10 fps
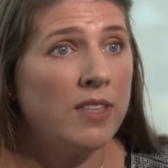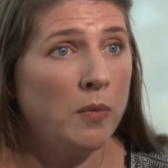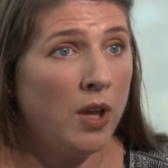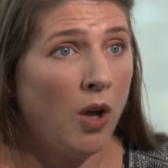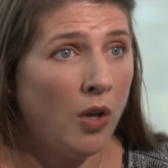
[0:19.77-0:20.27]

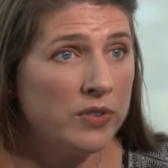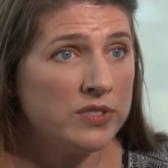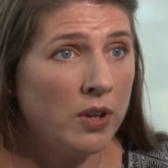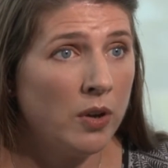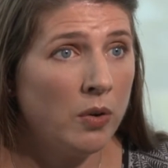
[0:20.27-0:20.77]
that we
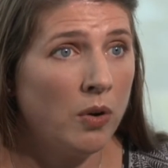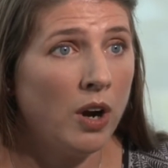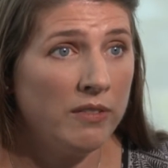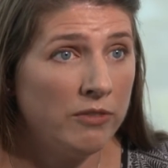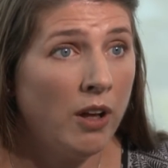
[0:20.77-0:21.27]
also
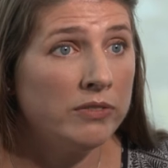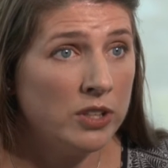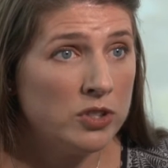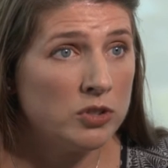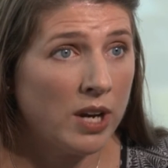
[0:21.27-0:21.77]
are
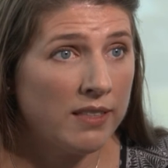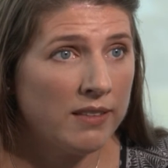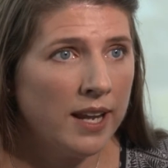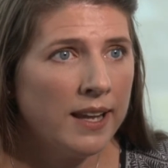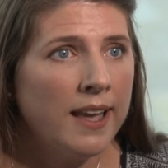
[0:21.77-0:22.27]
involved in
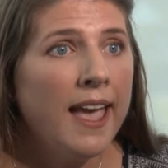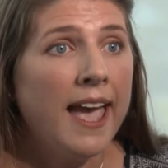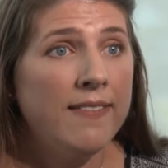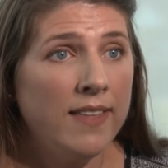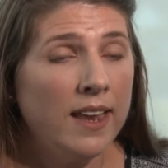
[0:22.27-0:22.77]
strengthening,
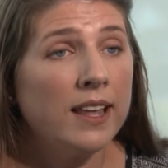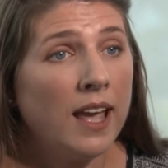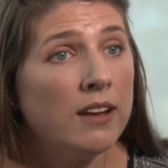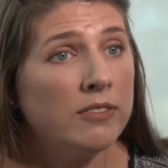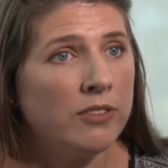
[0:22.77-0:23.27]
and then
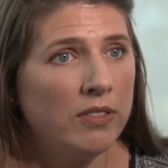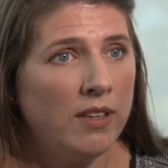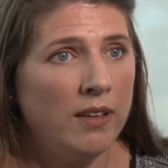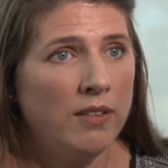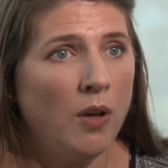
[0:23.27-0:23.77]
again for
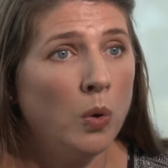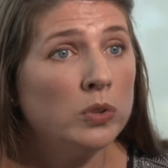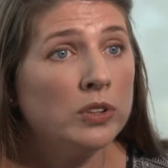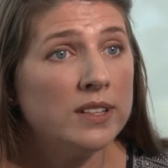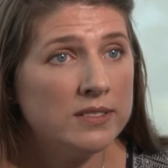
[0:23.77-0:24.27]
the
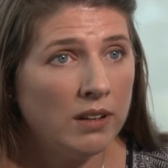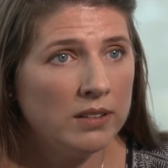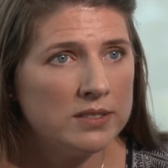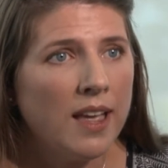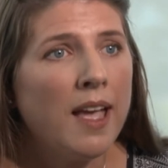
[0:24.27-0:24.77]
older
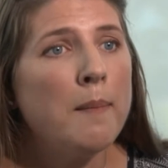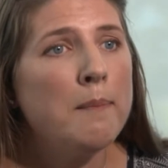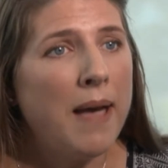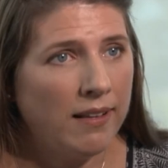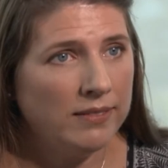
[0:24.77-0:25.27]
adult,
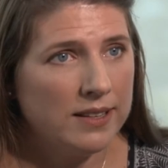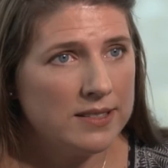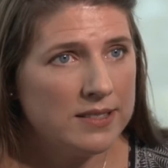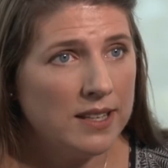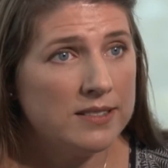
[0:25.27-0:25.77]

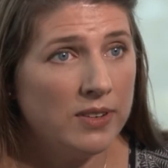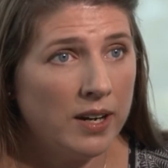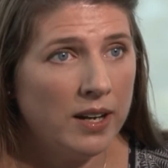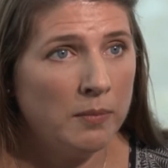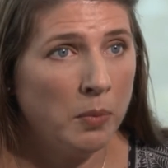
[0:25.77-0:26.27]
balance is
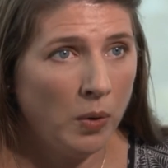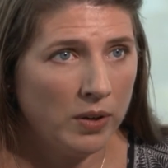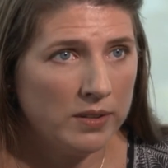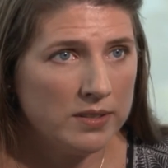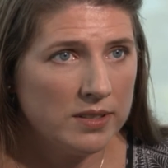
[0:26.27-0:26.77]
very
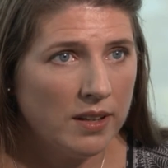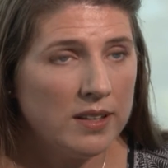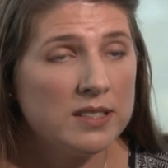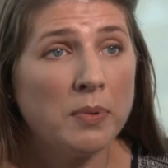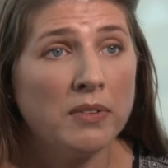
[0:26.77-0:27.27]
important
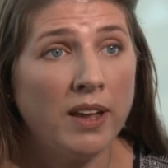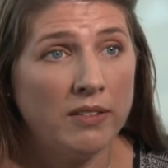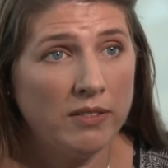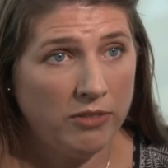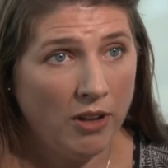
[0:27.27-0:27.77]
to prevent